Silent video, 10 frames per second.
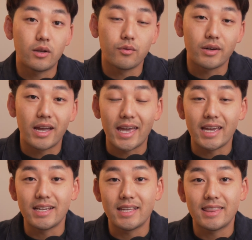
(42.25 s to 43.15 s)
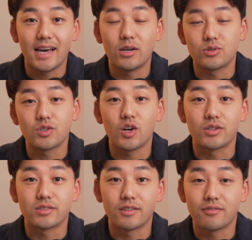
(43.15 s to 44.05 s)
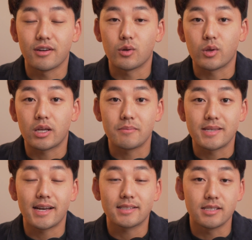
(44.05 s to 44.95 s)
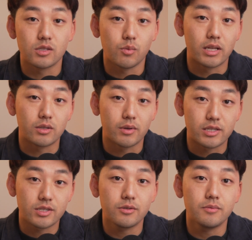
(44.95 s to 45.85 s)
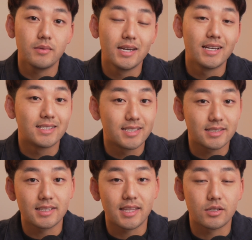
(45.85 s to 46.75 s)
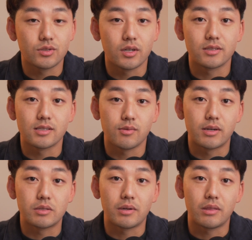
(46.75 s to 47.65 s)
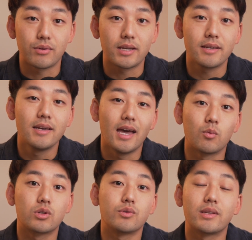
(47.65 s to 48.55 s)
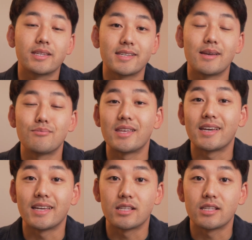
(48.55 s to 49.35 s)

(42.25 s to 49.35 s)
over $80,000 in federal income tax in 2022, $60,000 in 2023, and we're doing the same thing in